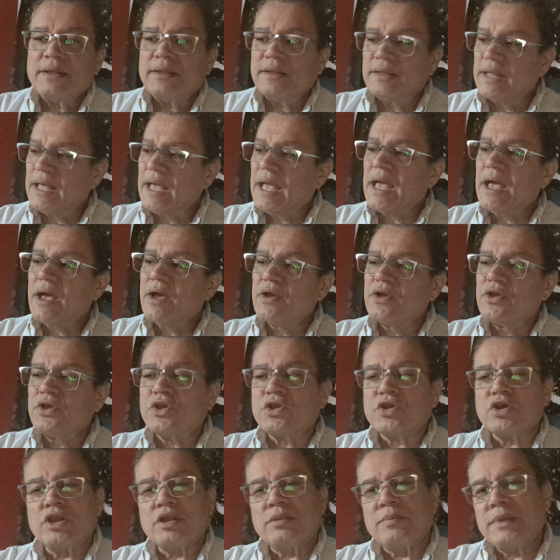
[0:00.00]
now you're
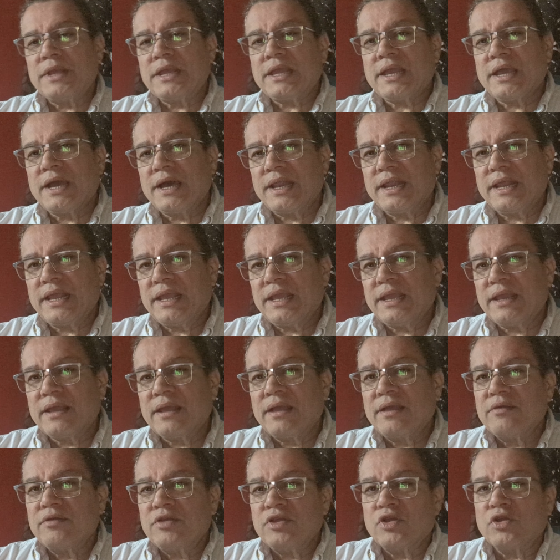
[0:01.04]
going to be cutting
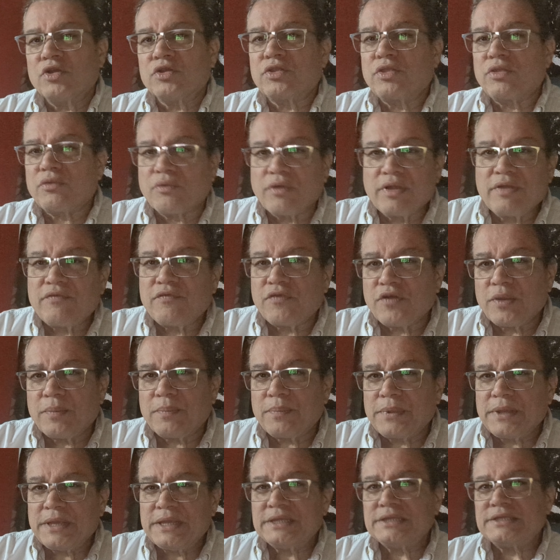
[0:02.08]
your 3-foot
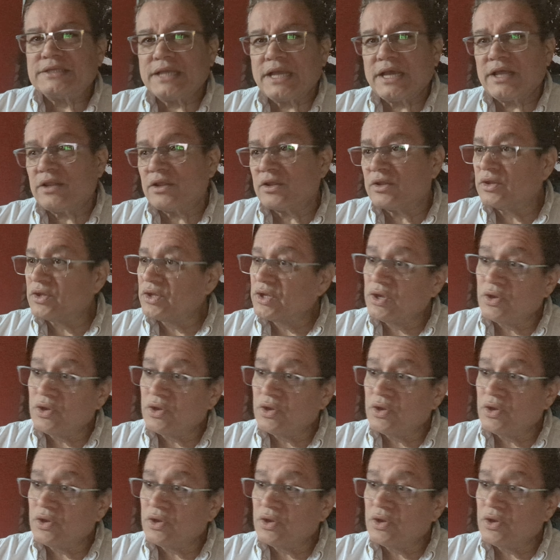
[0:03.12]
piece down to